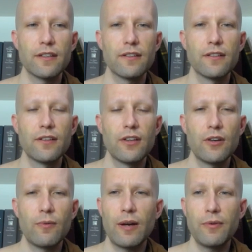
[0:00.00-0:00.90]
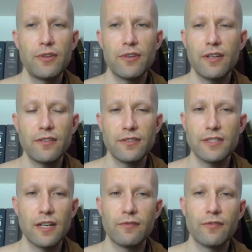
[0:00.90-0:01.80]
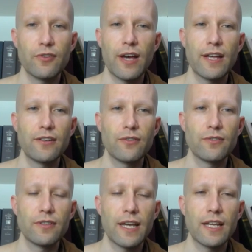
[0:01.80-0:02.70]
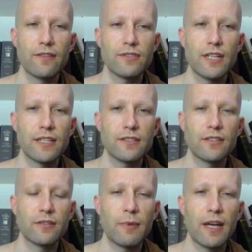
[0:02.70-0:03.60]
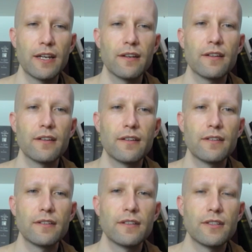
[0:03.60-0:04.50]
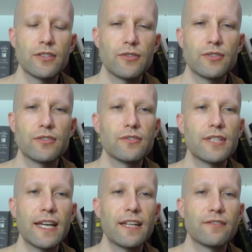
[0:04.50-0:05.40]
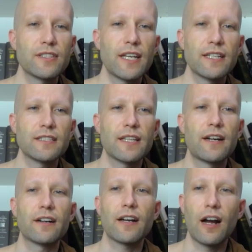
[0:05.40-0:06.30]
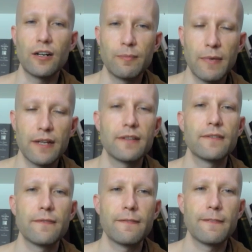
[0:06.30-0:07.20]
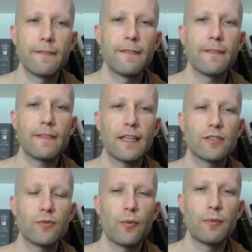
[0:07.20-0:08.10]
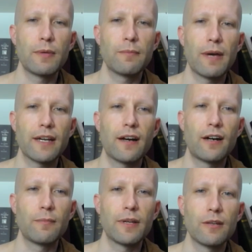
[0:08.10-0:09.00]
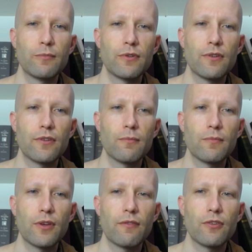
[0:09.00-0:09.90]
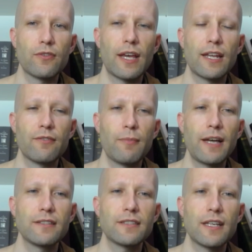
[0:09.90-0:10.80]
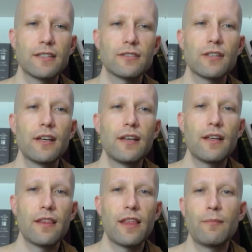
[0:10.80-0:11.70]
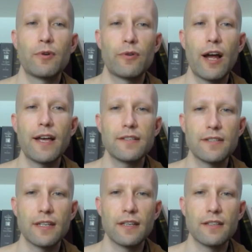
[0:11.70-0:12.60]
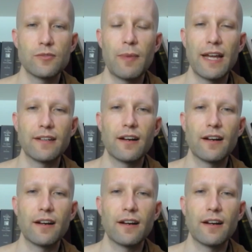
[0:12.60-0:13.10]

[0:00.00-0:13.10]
Why would you kill yourself if you had no negative states in your mind? So it's those negative states that are karma. That's what we mean by karma in Buddhism. You have those negative mind states. Them arising is bad karma.